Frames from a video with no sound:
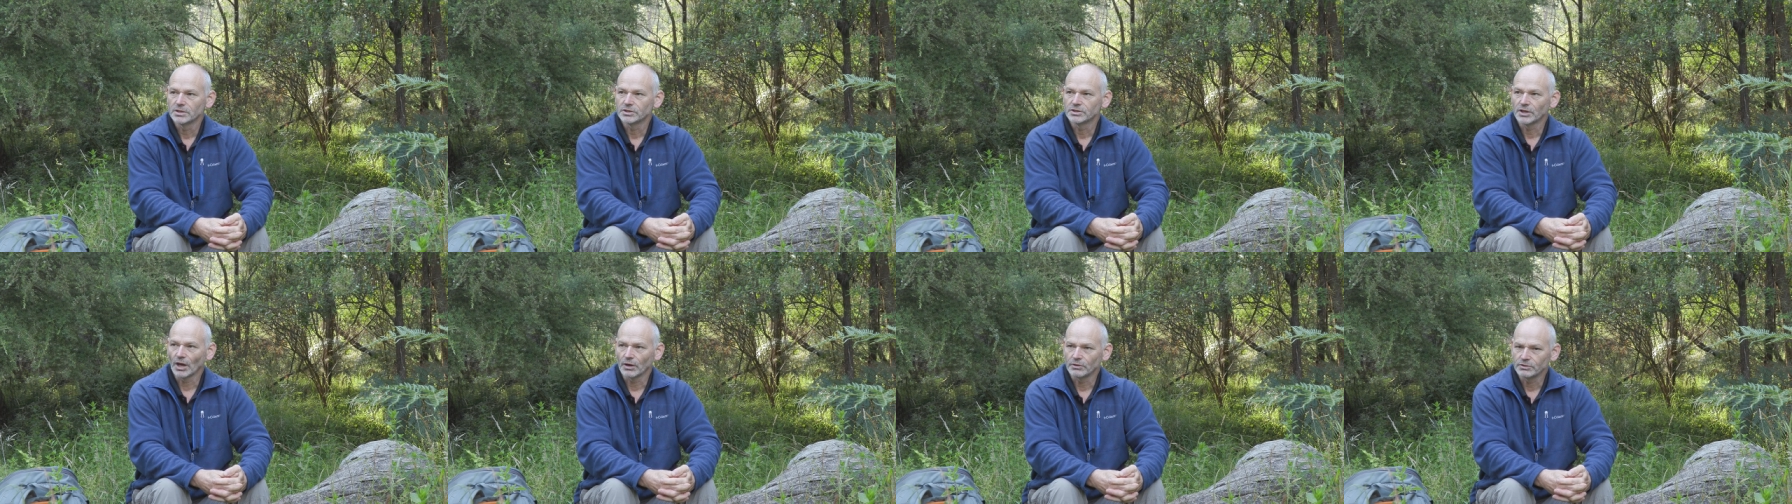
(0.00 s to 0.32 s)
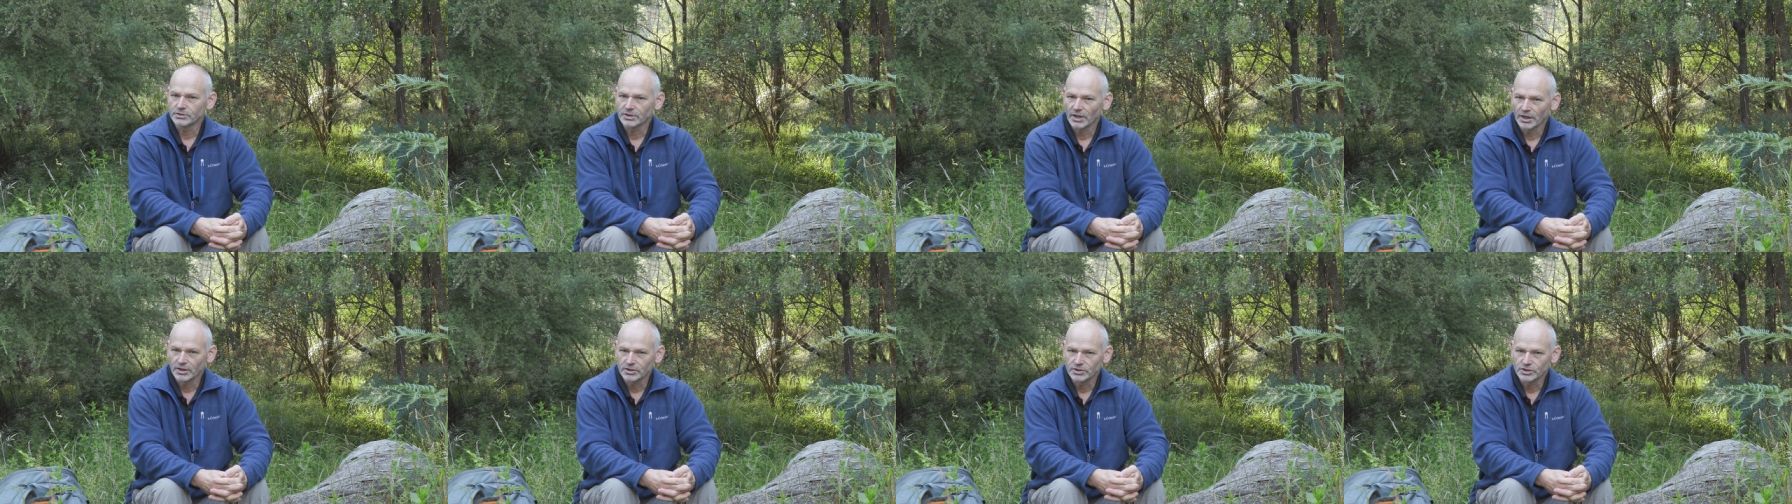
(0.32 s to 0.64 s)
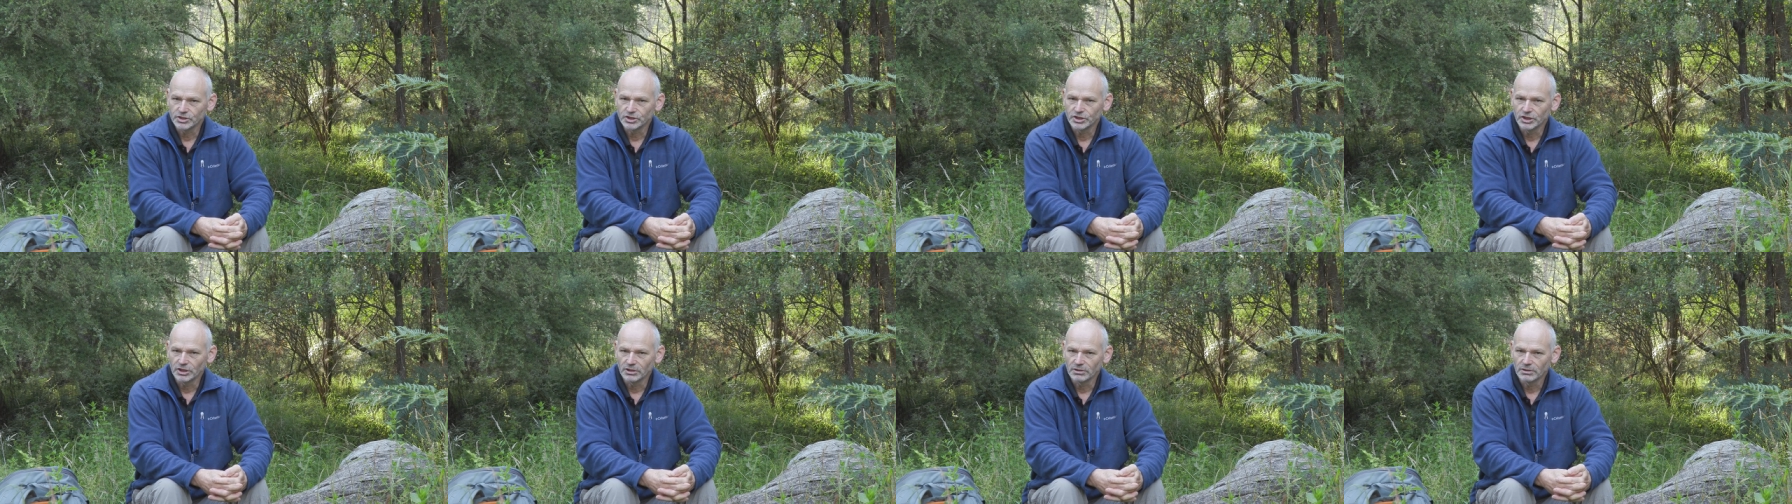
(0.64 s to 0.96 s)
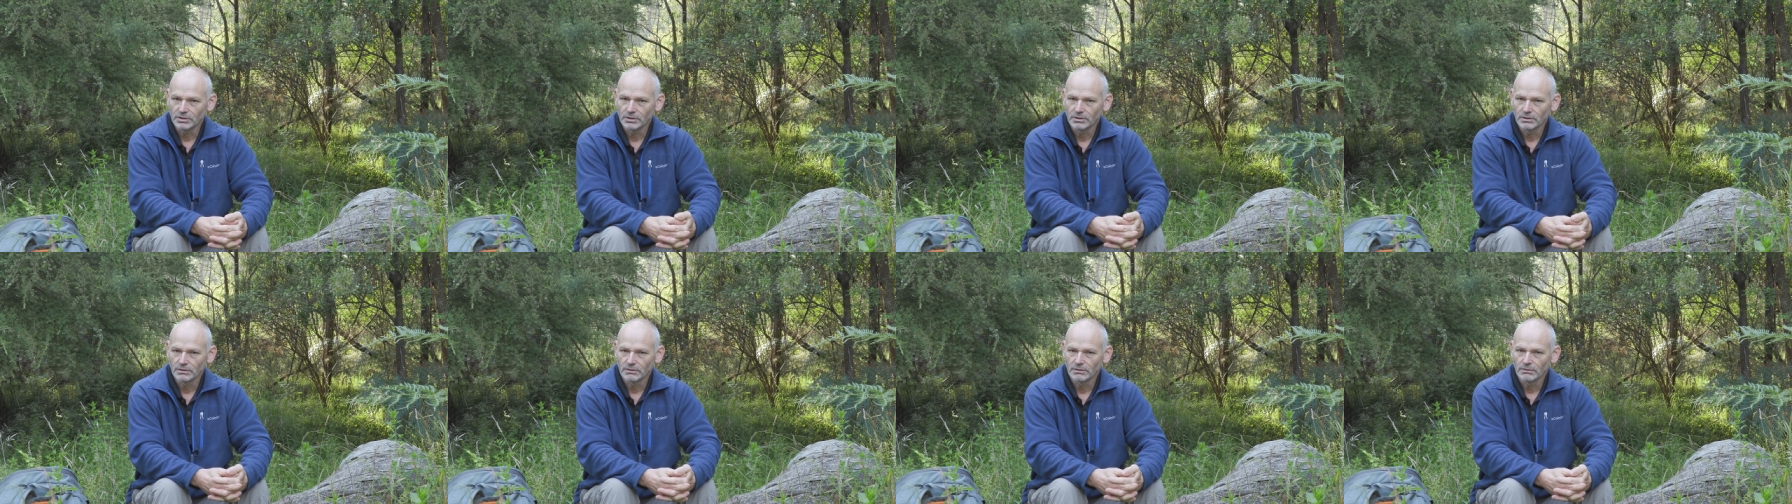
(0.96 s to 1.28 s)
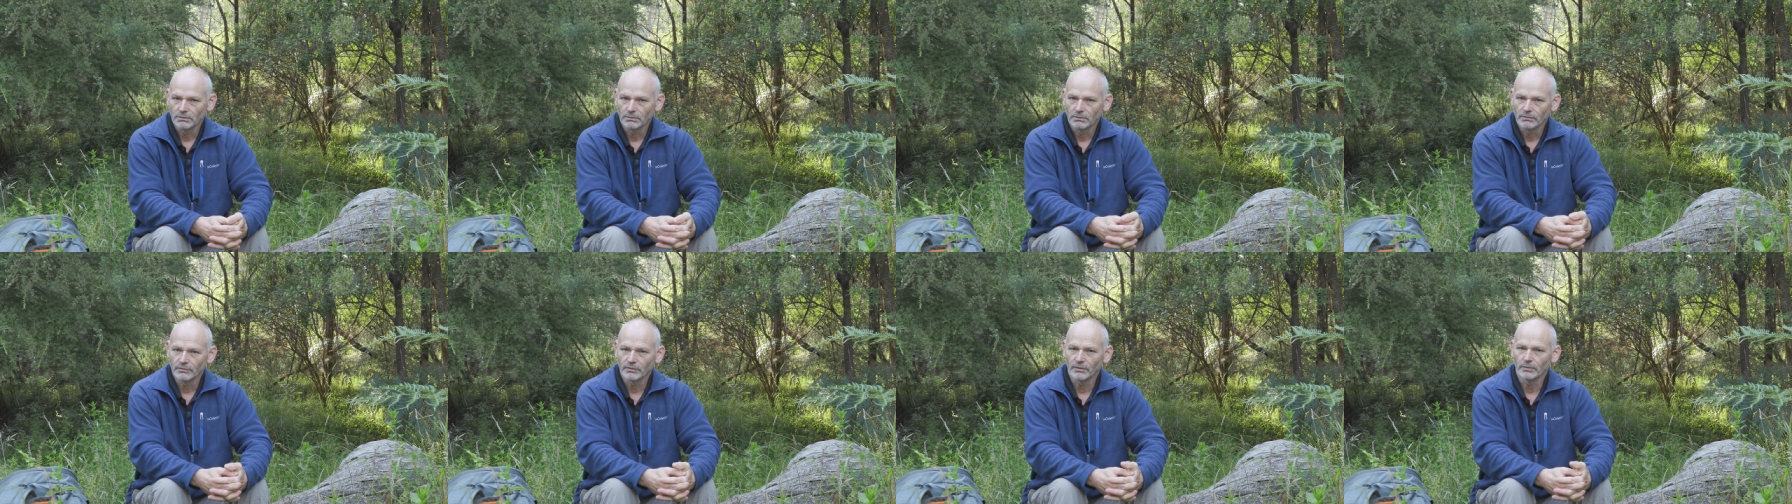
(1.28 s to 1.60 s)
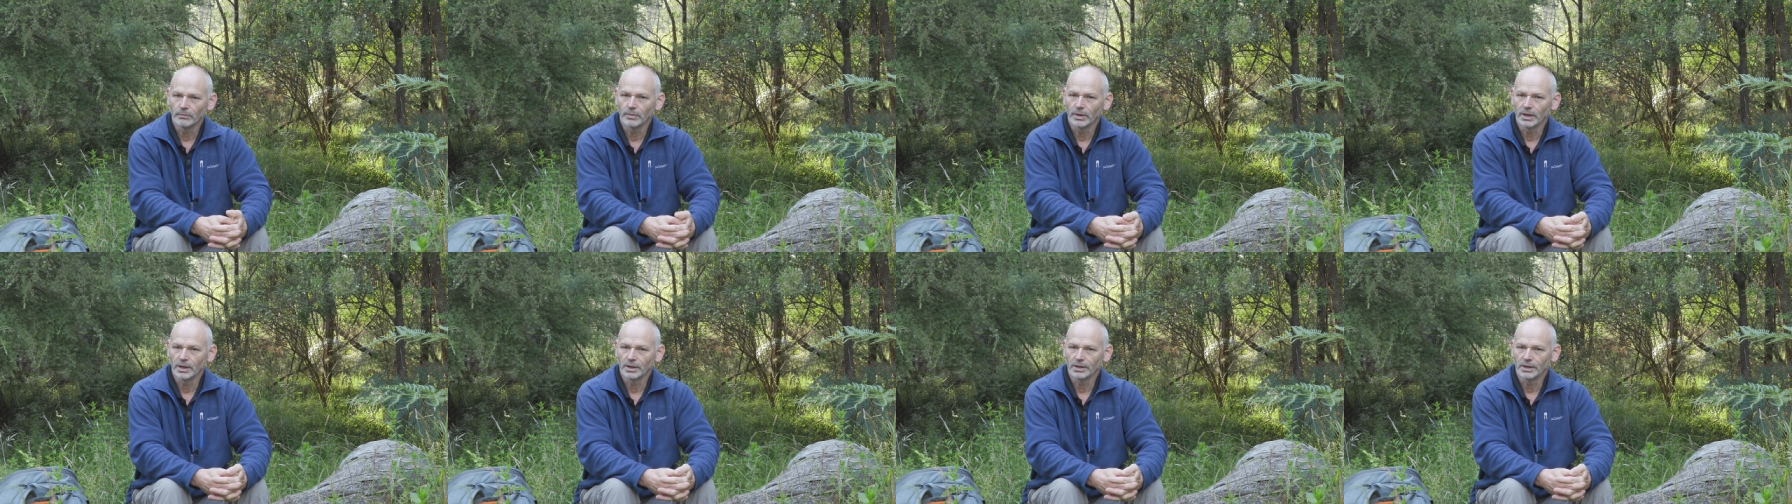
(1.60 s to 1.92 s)
don't take shit
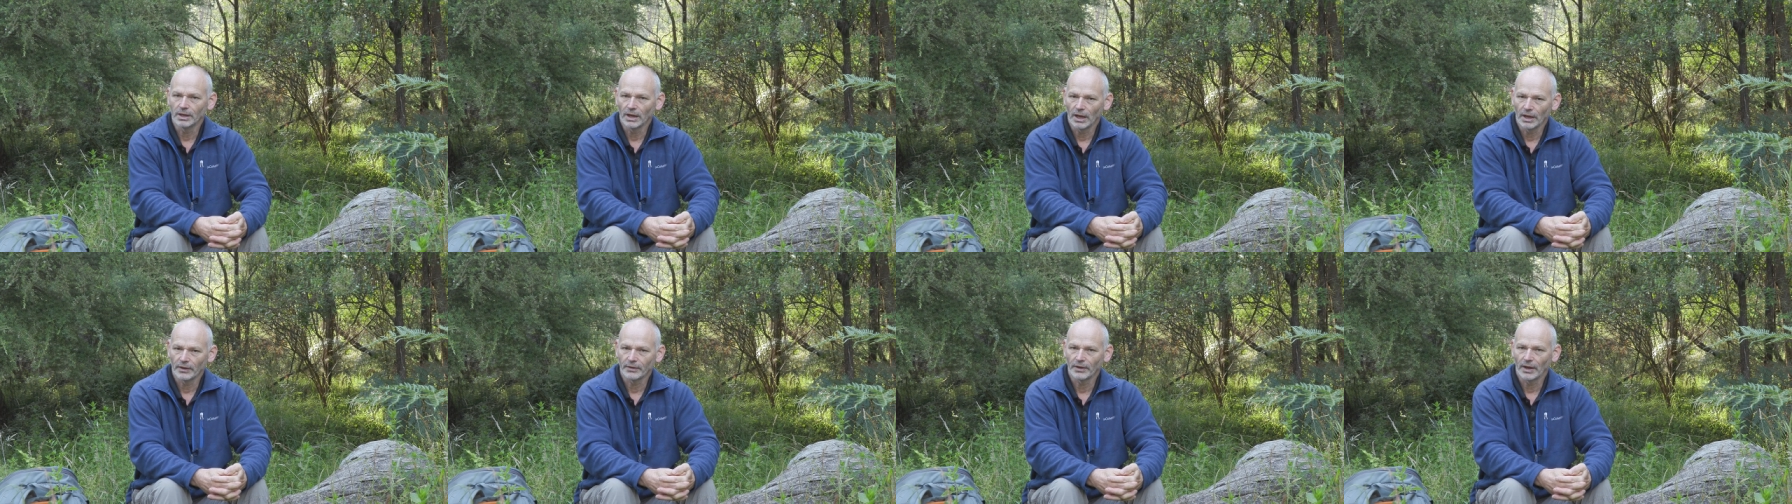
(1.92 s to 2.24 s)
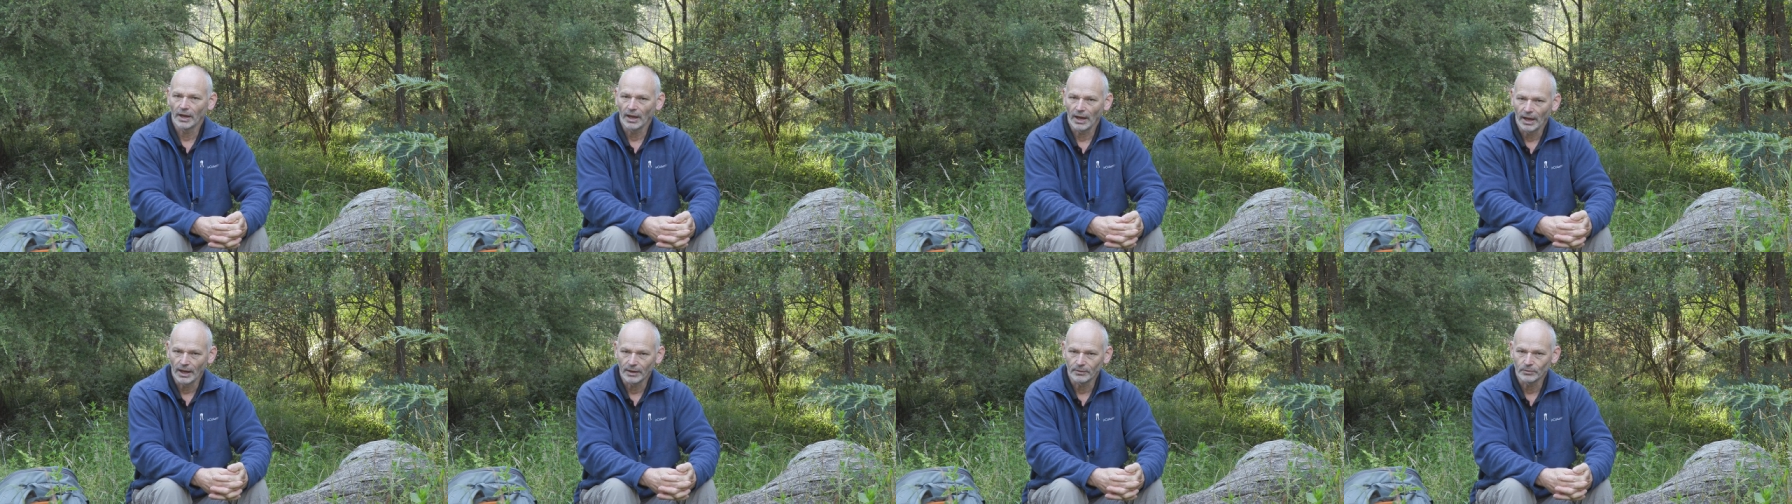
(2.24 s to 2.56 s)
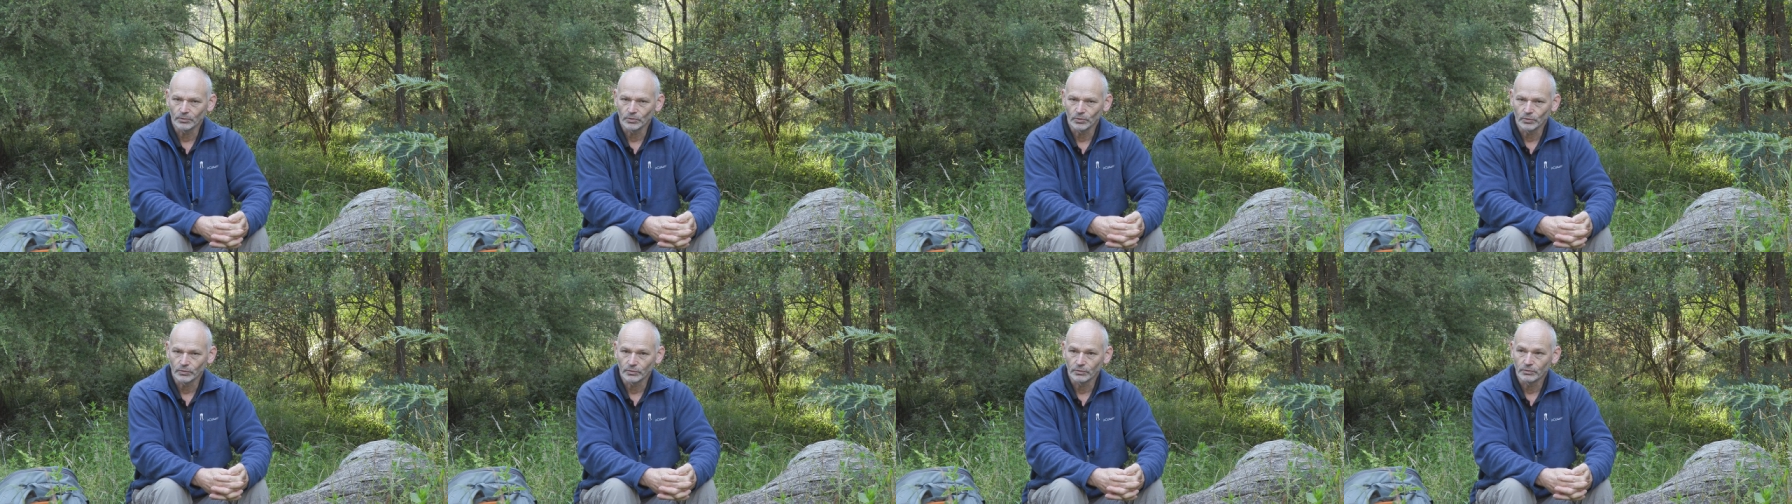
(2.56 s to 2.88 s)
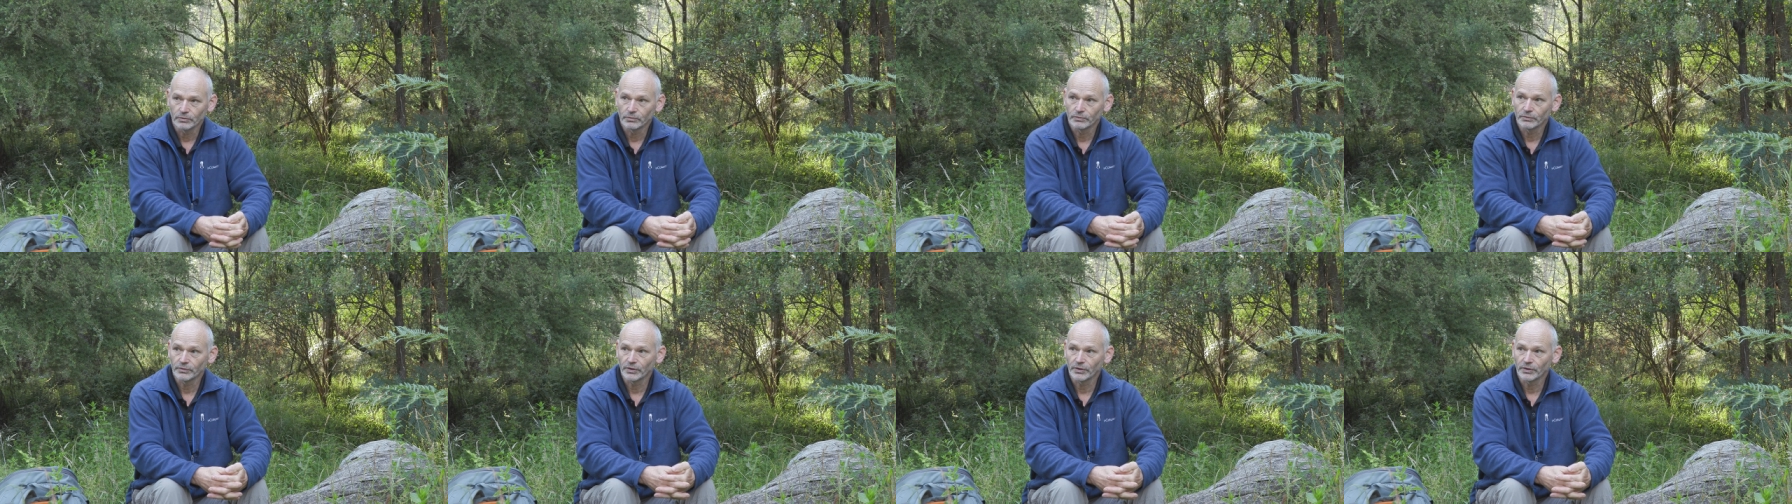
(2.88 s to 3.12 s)
from any other animal